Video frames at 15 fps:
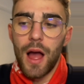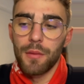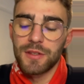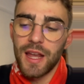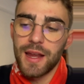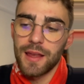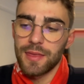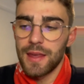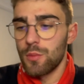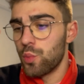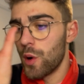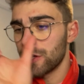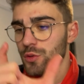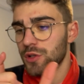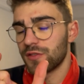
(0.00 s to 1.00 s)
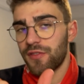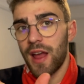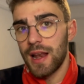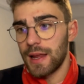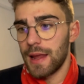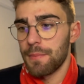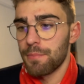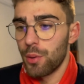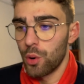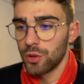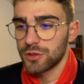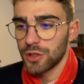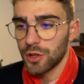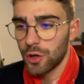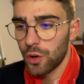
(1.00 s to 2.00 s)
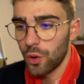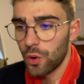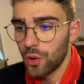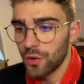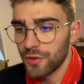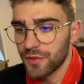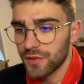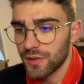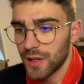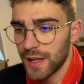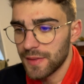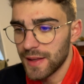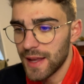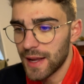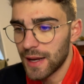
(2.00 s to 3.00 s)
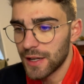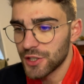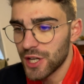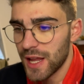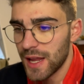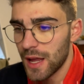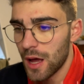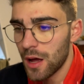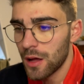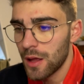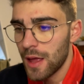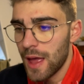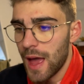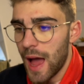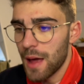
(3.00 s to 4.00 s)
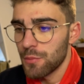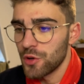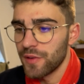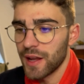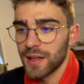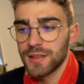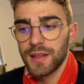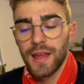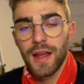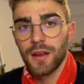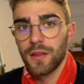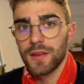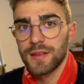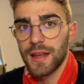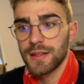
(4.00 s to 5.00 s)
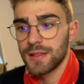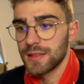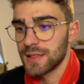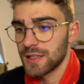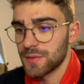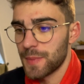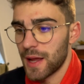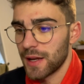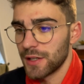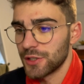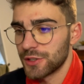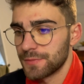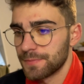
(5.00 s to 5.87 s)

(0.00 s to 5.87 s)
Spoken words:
I'm taking the which was fairly important clause in the English here and moving it to the end of the sentence in Spanish,